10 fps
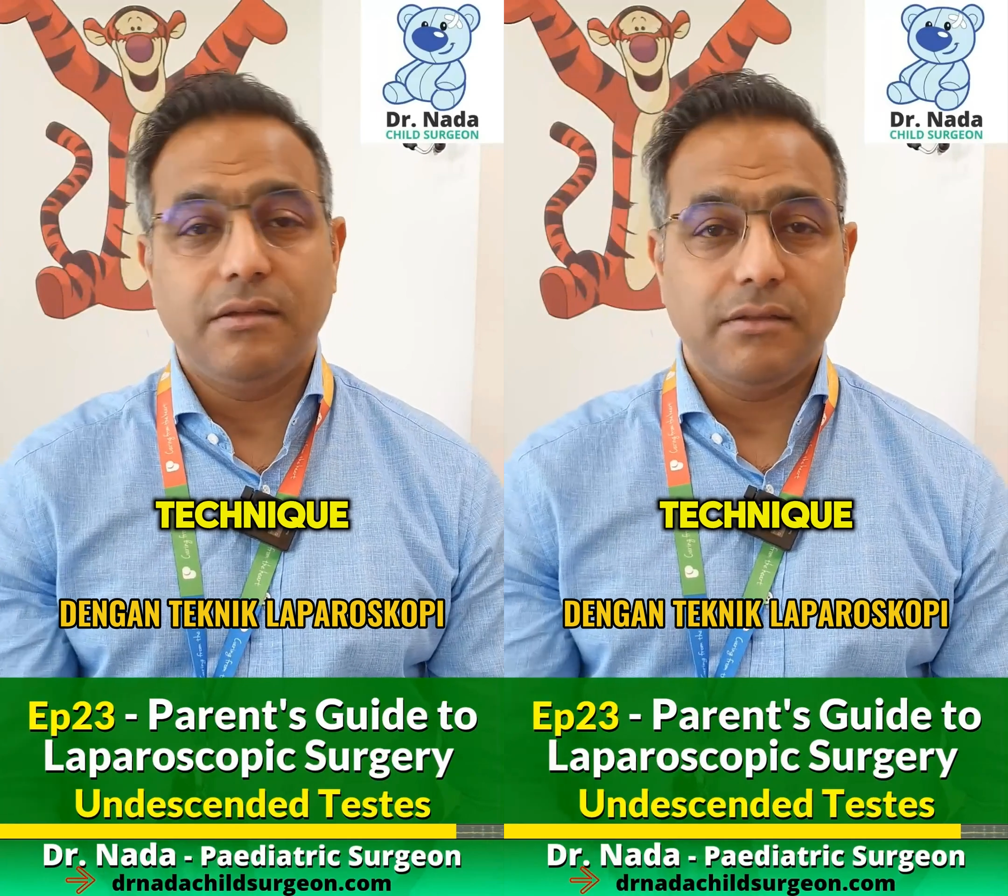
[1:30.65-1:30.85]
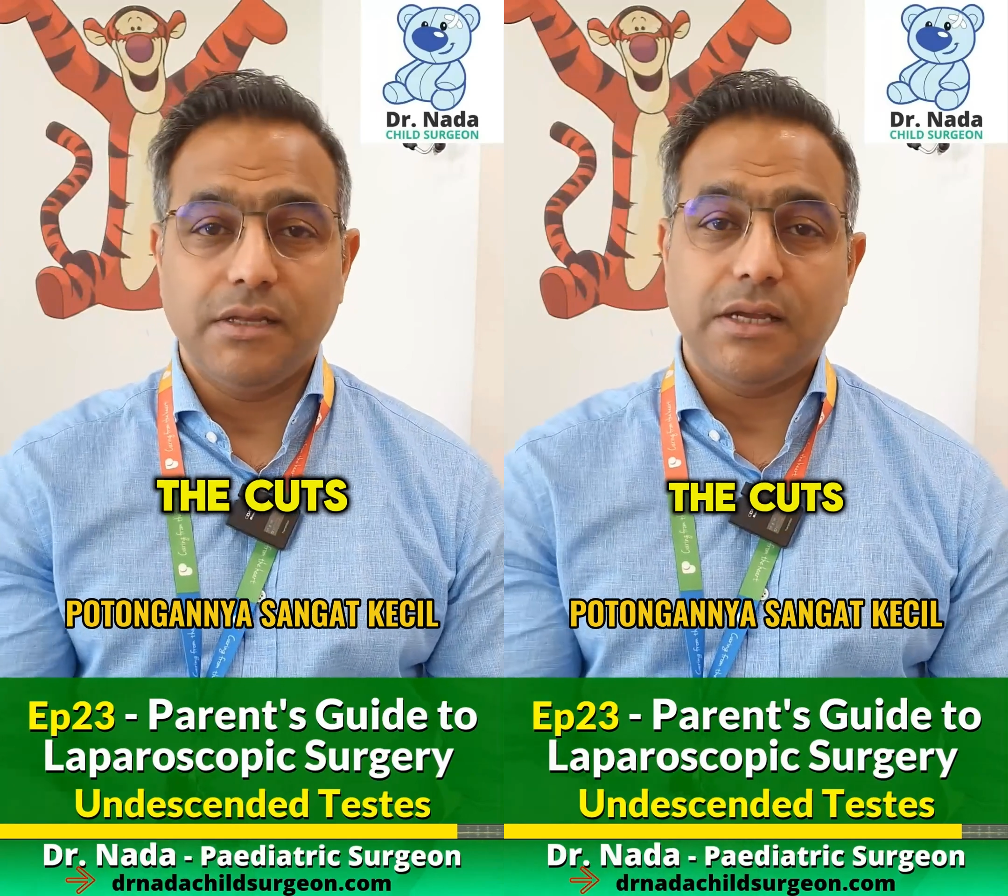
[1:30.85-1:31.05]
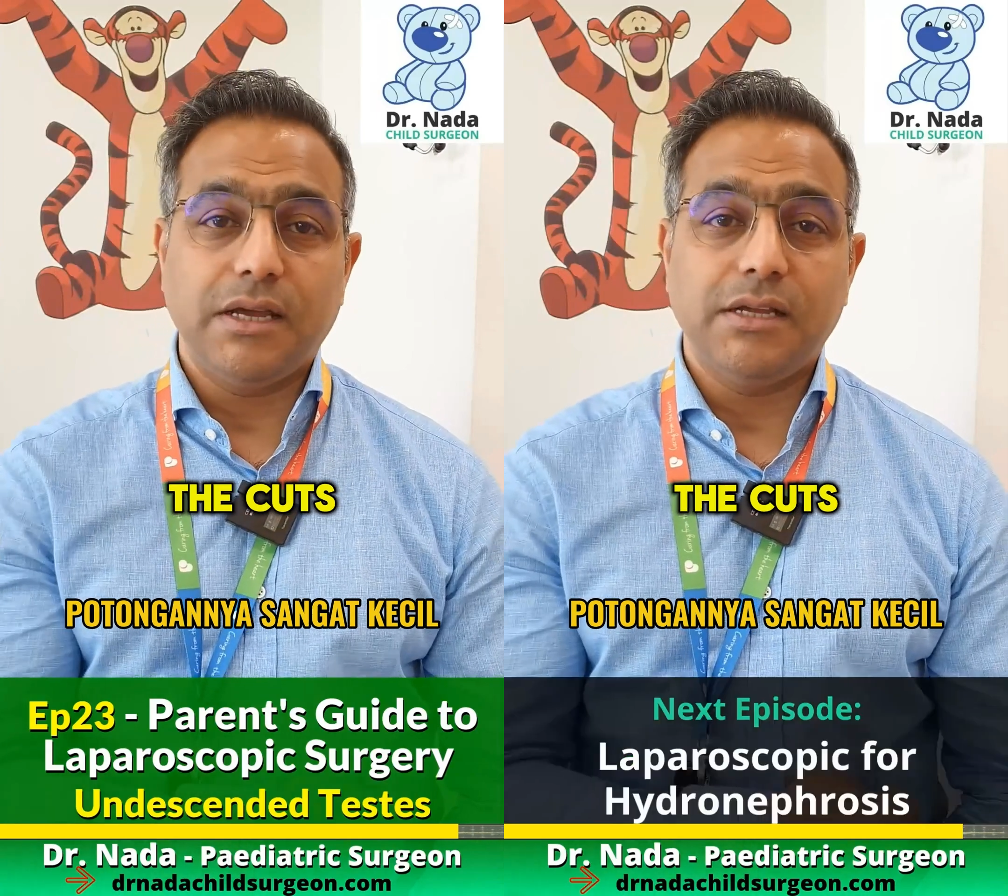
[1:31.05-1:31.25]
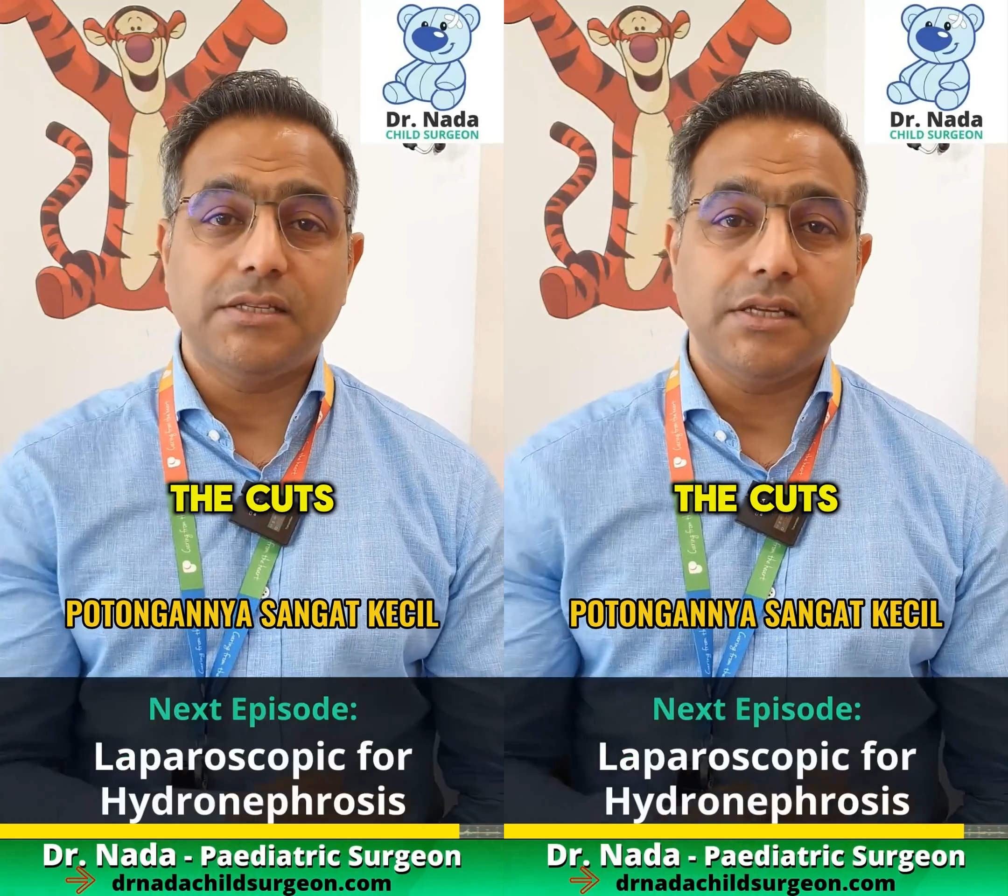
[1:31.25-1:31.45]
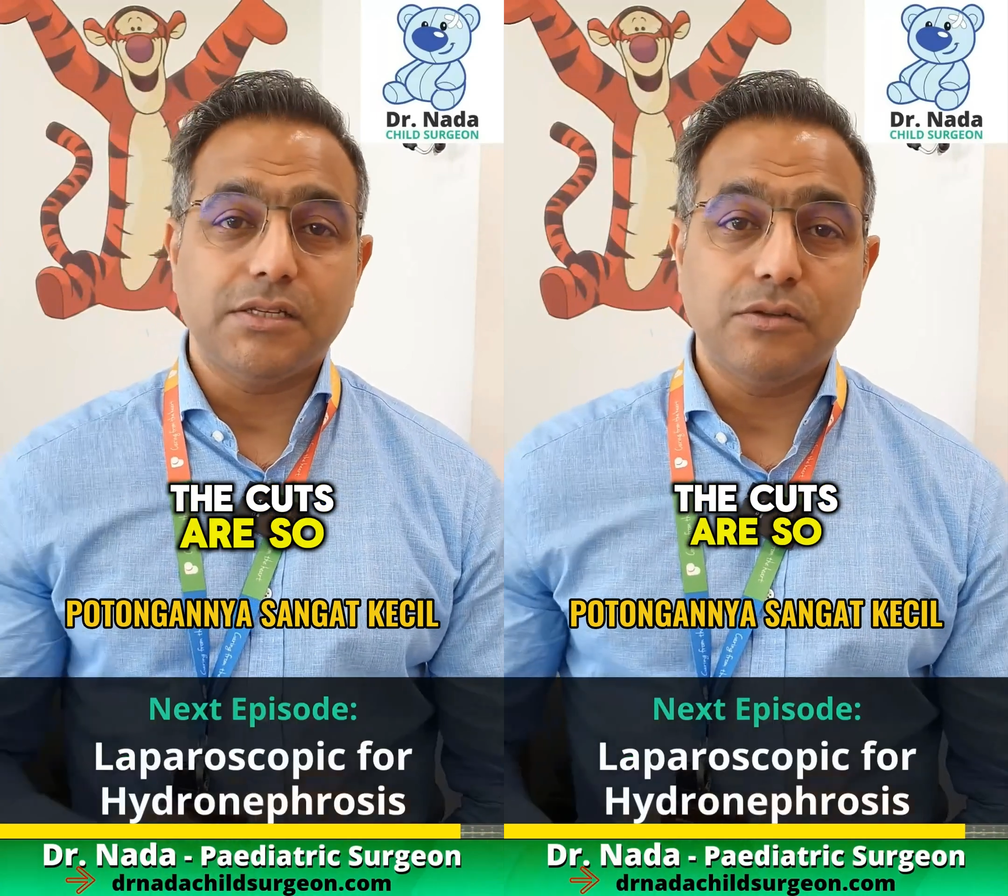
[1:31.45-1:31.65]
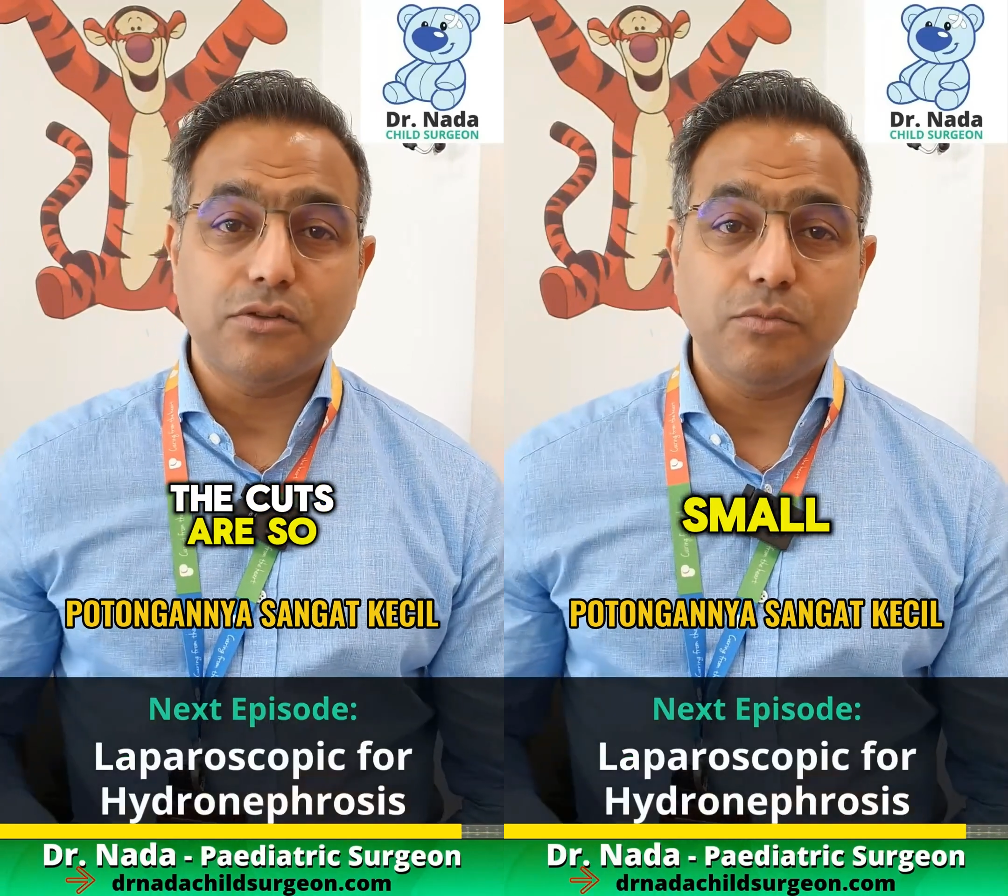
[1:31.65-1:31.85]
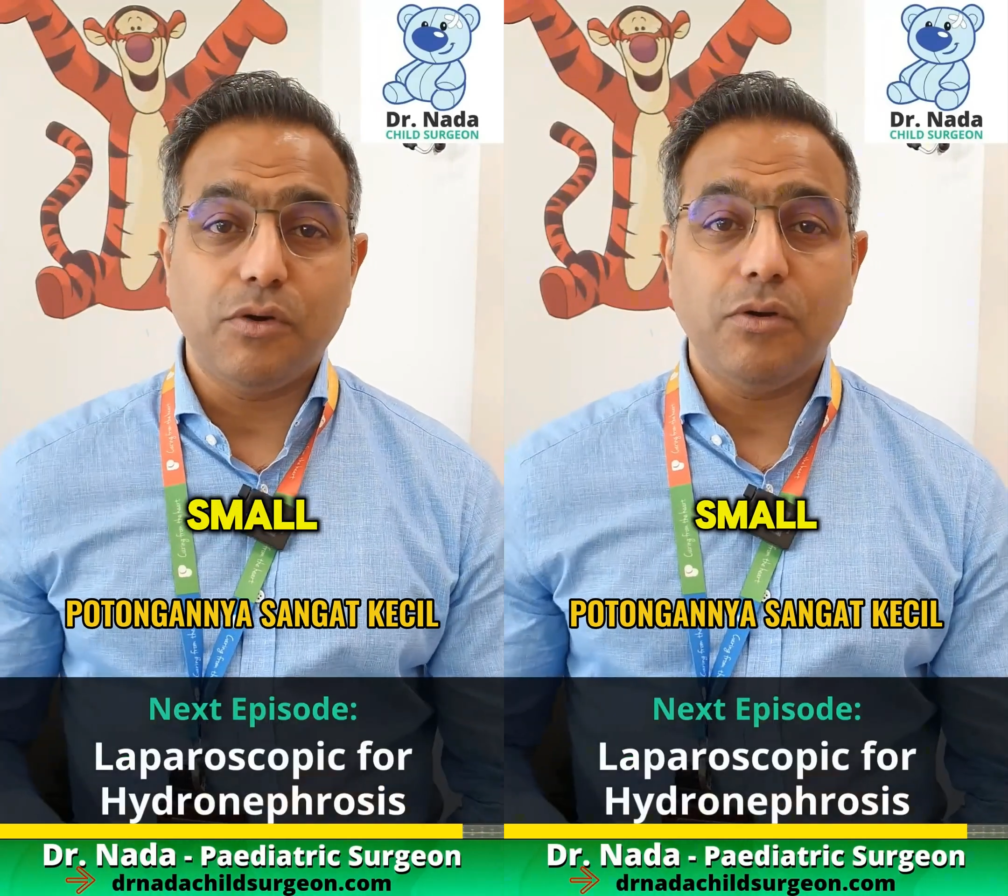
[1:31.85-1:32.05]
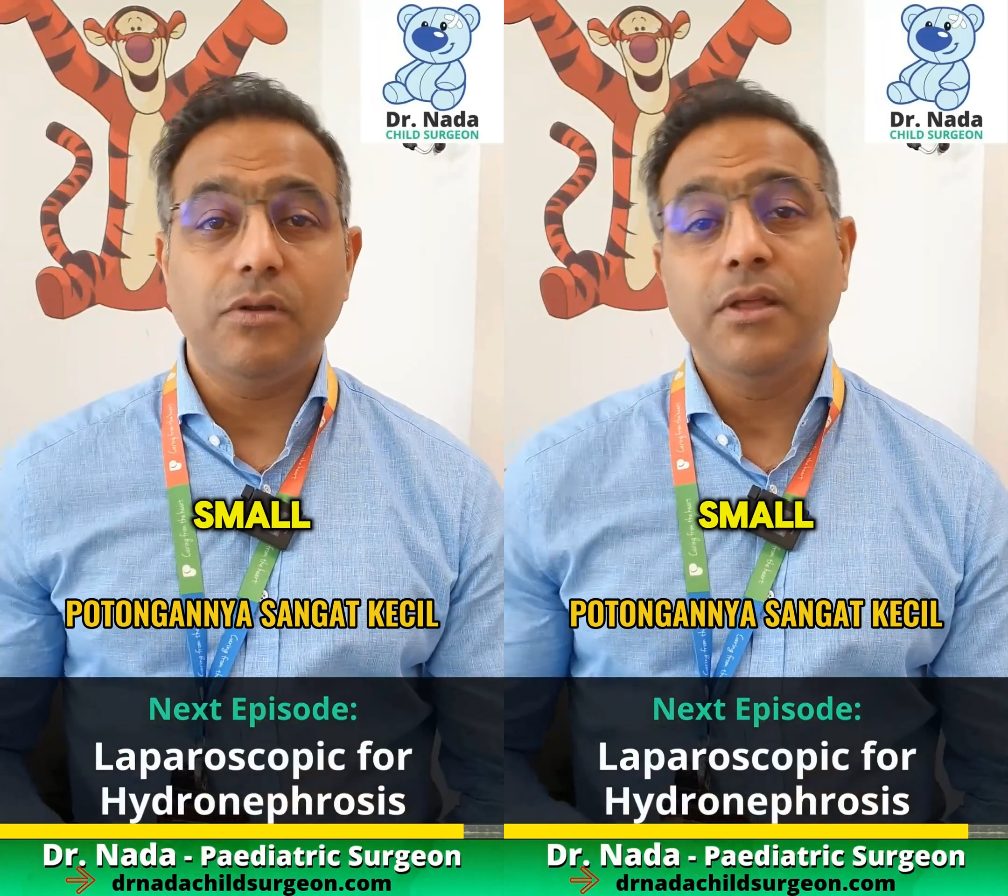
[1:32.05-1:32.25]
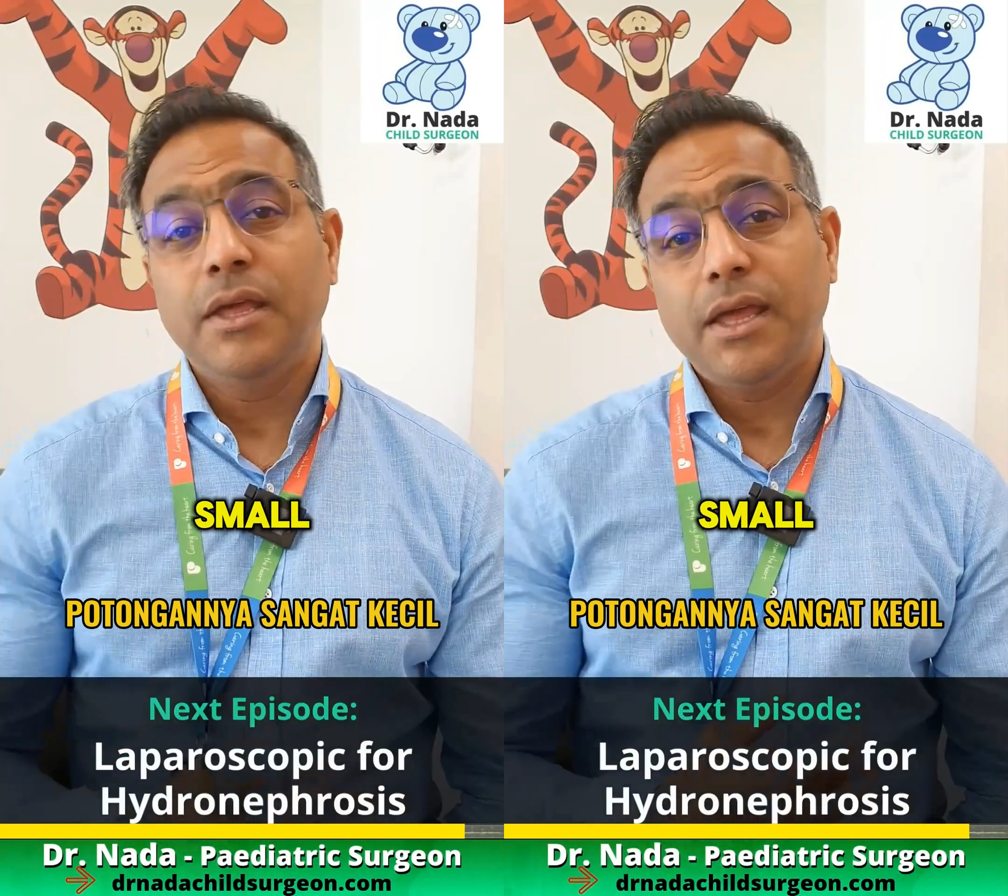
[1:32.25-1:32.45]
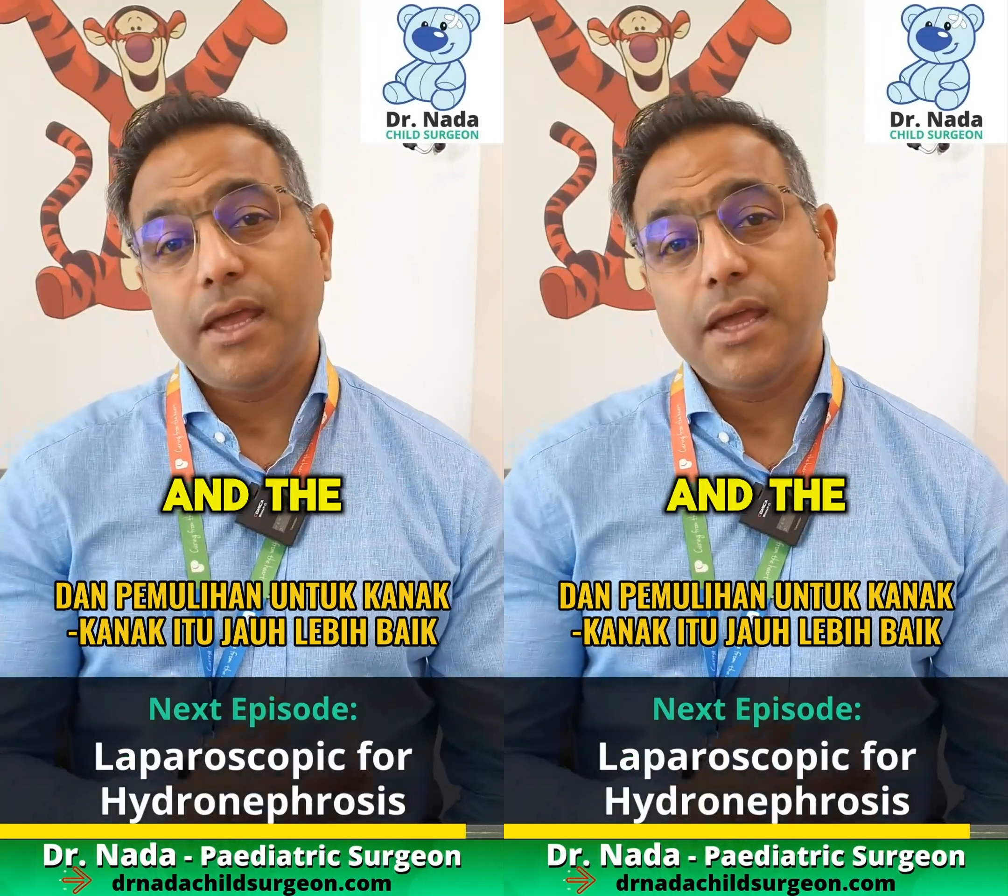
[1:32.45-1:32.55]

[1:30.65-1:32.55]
the cuts are so small